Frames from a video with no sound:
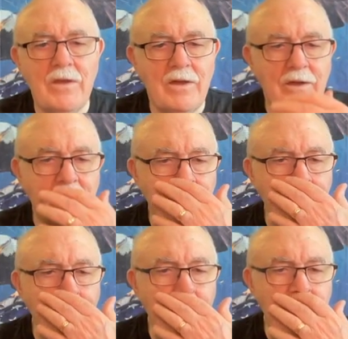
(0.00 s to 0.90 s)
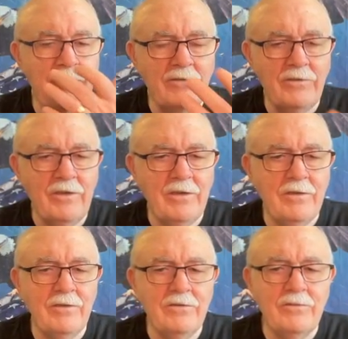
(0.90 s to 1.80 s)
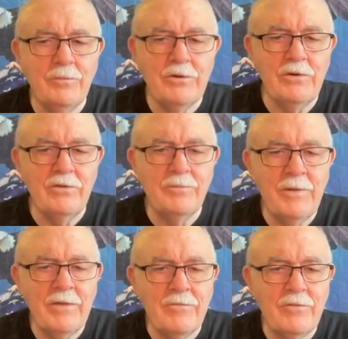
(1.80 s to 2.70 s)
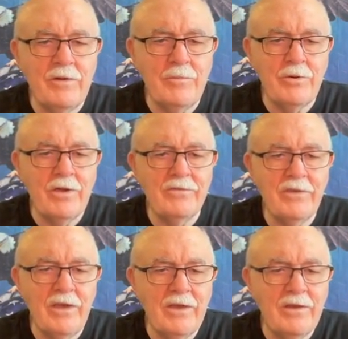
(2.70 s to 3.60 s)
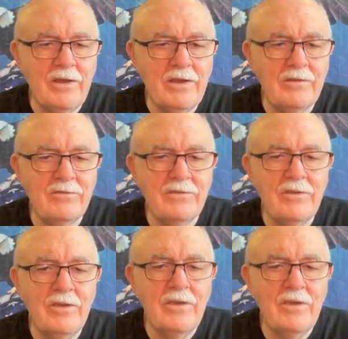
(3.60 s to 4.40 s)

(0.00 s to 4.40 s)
This is produced by the Free Press, and it's